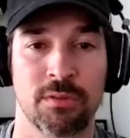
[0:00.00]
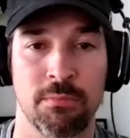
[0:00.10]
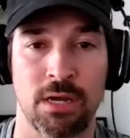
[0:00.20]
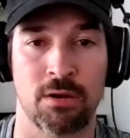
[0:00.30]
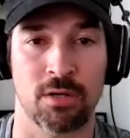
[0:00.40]
the
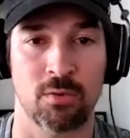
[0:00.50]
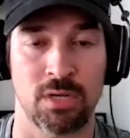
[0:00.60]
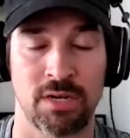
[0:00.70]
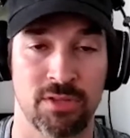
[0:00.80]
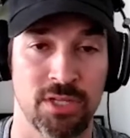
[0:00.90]
monarch or
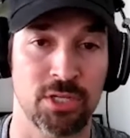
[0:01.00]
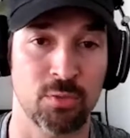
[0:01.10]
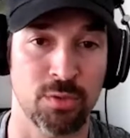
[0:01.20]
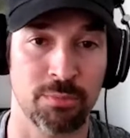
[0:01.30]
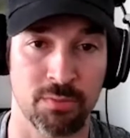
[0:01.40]
whatever, then
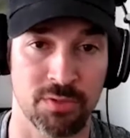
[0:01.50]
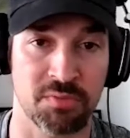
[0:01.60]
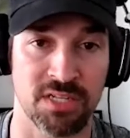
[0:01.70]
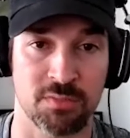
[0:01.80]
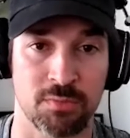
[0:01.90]
you would be
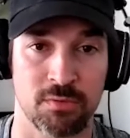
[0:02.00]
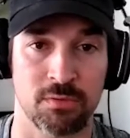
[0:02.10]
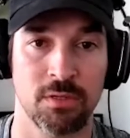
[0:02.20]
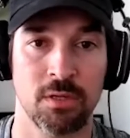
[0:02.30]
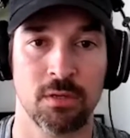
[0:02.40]

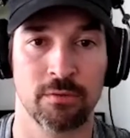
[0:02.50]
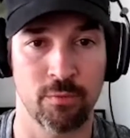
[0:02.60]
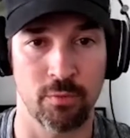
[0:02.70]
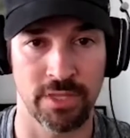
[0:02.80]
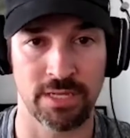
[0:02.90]
responsible
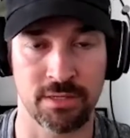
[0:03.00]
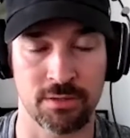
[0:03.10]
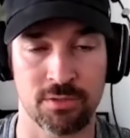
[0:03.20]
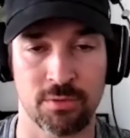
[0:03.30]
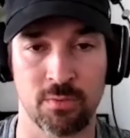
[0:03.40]
for that
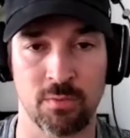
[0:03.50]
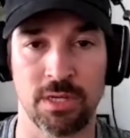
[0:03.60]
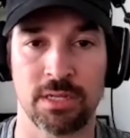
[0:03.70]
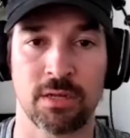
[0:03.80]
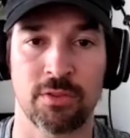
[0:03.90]
territory in a
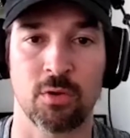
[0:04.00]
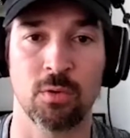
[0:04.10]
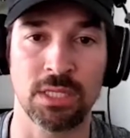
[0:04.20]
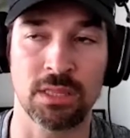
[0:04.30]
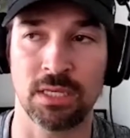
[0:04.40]
way. Now, the
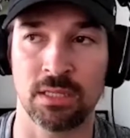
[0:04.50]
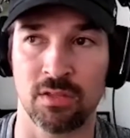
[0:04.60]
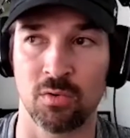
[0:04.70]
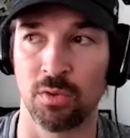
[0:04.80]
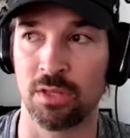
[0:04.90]

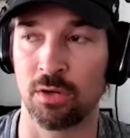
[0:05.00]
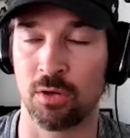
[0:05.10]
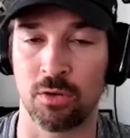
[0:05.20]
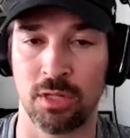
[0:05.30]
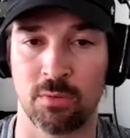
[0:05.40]
only
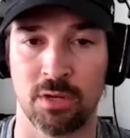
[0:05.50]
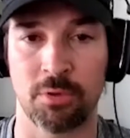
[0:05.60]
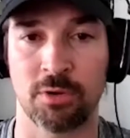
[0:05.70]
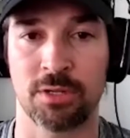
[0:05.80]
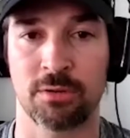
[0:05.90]
hole I want to
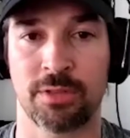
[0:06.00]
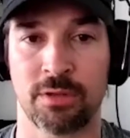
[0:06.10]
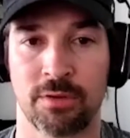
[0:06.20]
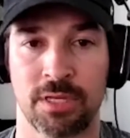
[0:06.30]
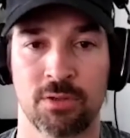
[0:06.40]
poke in your
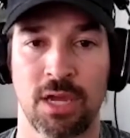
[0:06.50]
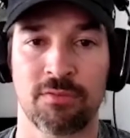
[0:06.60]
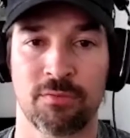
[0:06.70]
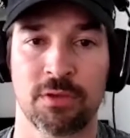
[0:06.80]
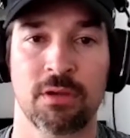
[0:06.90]
theory, and you have
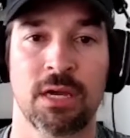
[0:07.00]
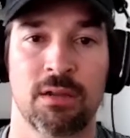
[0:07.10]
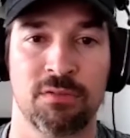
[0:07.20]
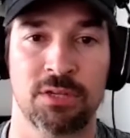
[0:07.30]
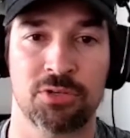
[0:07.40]
to figure out how to
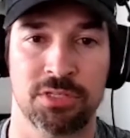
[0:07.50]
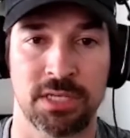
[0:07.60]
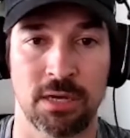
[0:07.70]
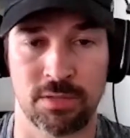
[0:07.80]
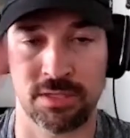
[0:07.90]
flesh this
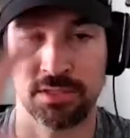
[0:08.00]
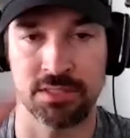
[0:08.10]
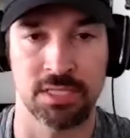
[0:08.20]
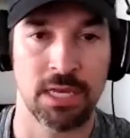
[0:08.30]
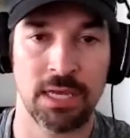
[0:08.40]
out,
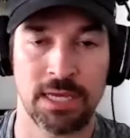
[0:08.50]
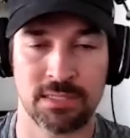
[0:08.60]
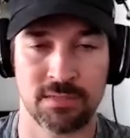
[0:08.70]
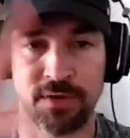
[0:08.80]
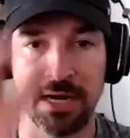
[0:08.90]
because it's
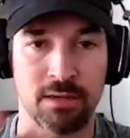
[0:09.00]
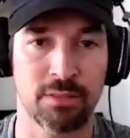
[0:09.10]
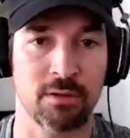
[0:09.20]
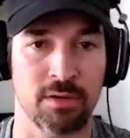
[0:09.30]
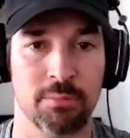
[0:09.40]
a fine
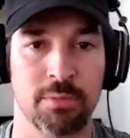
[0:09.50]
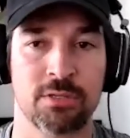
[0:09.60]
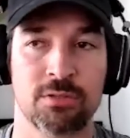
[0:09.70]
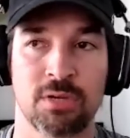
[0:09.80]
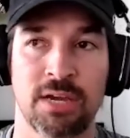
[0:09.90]
theory, but
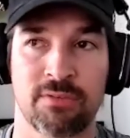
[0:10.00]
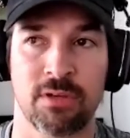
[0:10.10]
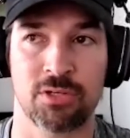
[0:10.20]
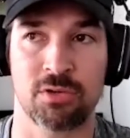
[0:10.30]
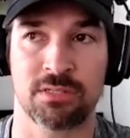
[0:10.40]
you do have to
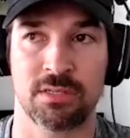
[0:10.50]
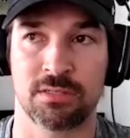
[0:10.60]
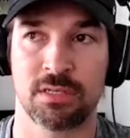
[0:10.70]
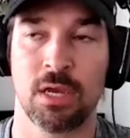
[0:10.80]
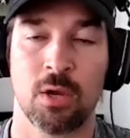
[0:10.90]
address
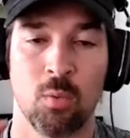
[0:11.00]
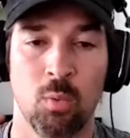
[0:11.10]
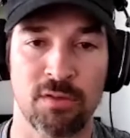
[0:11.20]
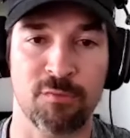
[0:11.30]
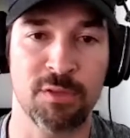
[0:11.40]
this.
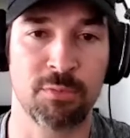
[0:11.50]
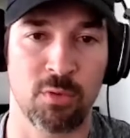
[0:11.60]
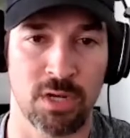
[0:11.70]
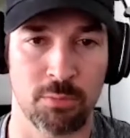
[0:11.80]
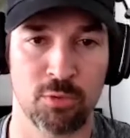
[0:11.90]
What if people
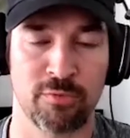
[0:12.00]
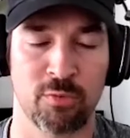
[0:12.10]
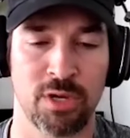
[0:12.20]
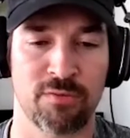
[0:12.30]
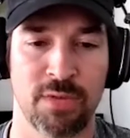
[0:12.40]
want to move
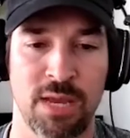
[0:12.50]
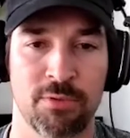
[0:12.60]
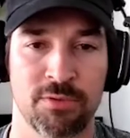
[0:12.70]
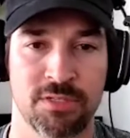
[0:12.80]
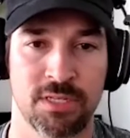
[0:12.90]
away from
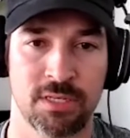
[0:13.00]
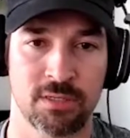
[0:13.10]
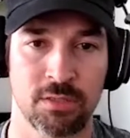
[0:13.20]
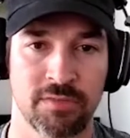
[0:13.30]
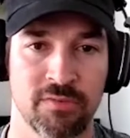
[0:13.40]
Apple City and
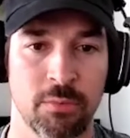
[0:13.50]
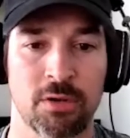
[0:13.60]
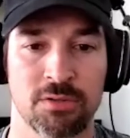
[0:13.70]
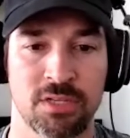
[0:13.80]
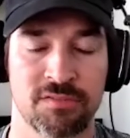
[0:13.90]
go live in
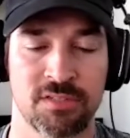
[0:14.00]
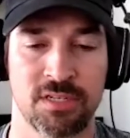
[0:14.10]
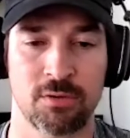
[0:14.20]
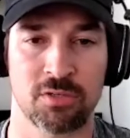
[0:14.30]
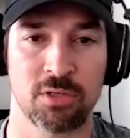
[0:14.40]
Microsoft
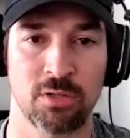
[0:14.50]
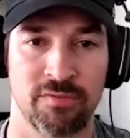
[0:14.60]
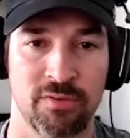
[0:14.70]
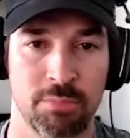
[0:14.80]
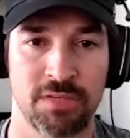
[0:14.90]
City, or go
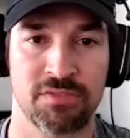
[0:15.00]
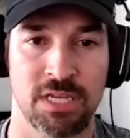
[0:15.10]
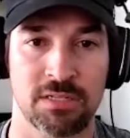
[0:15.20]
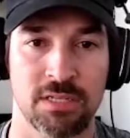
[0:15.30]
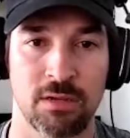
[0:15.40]
live in
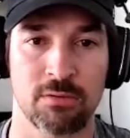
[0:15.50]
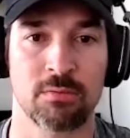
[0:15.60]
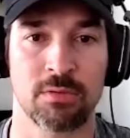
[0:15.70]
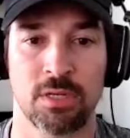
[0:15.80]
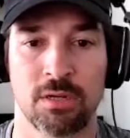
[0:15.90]
Beefsteak Town,
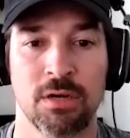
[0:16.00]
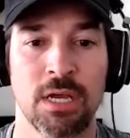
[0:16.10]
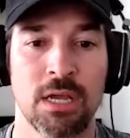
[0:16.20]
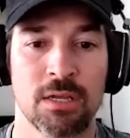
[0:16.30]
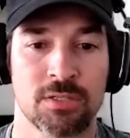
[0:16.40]
you know?
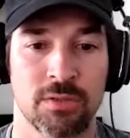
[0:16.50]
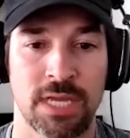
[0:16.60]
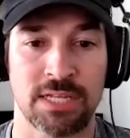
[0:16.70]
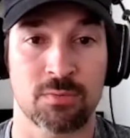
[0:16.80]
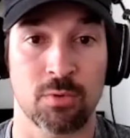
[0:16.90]
So
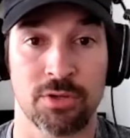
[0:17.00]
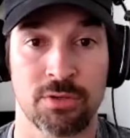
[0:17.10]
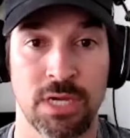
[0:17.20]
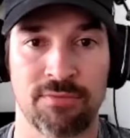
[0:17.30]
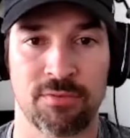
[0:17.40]
that's where
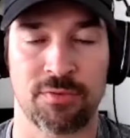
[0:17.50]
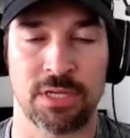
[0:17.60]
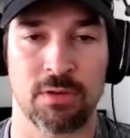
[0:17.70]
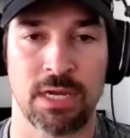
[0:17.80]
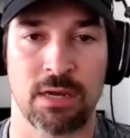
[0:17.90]
you have to
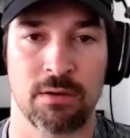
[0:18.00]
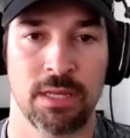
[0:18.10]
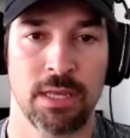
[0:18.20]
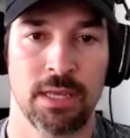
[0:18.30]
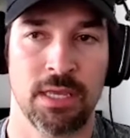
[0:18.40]
figure
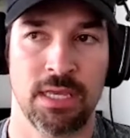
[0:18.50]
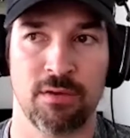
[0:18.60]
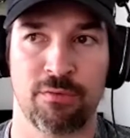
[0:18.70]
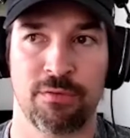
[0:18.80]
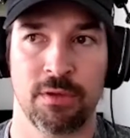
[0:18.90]
out
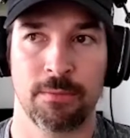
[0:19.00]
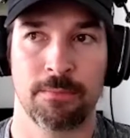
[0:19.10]
if